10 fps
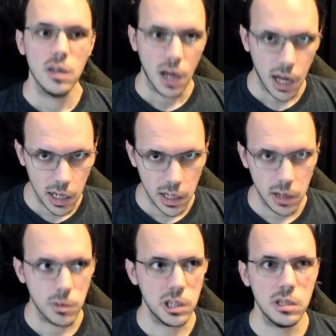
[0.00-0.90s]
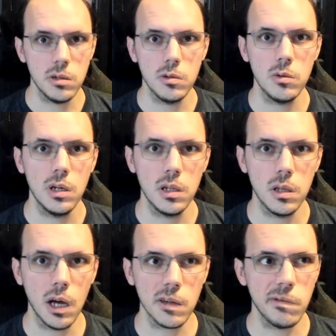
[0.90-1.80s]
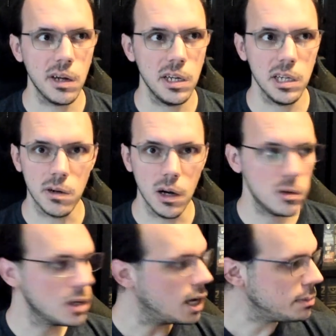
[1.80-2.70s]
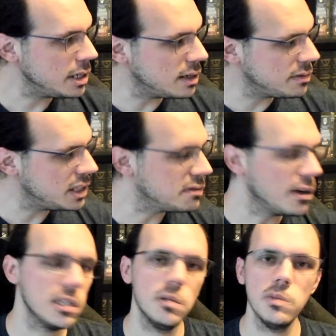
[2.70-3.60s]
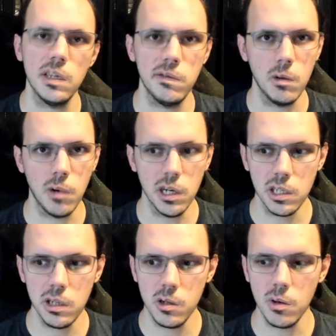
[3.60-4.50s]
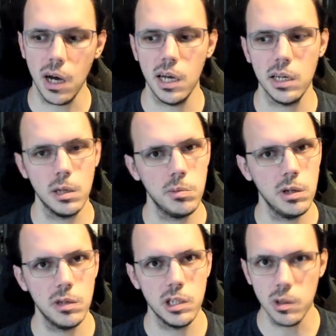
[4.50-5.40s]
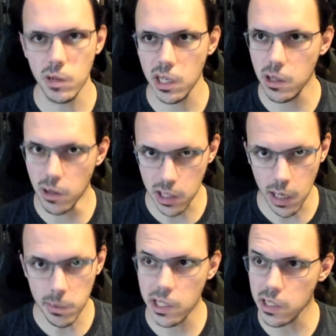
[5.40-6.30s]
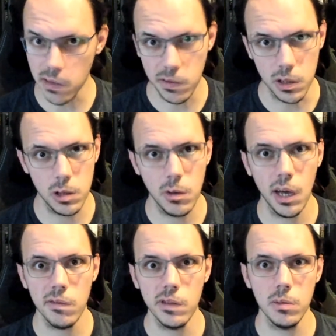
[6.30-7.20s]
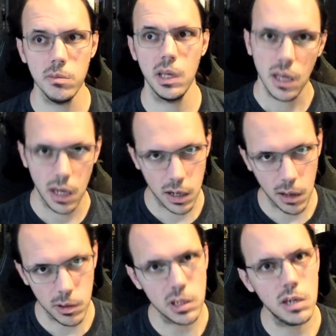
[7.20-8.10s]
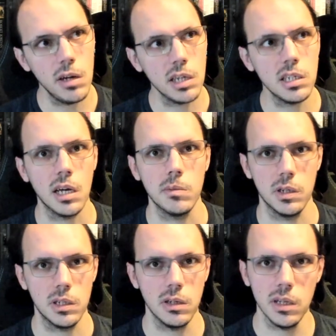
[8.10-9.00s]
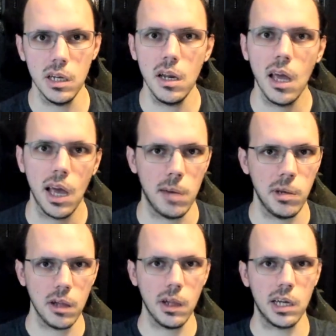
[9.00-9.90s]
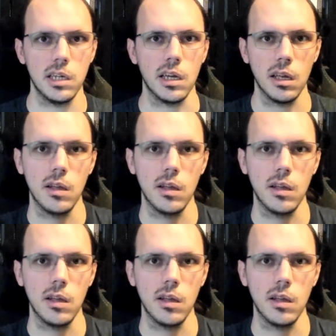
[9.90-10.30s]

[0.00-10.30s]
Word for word: I wish you luck finding your own copy of these volumes if you want to. I hope you enjoy your copies if you do have them and I will see you next time. Until then, happy collecting.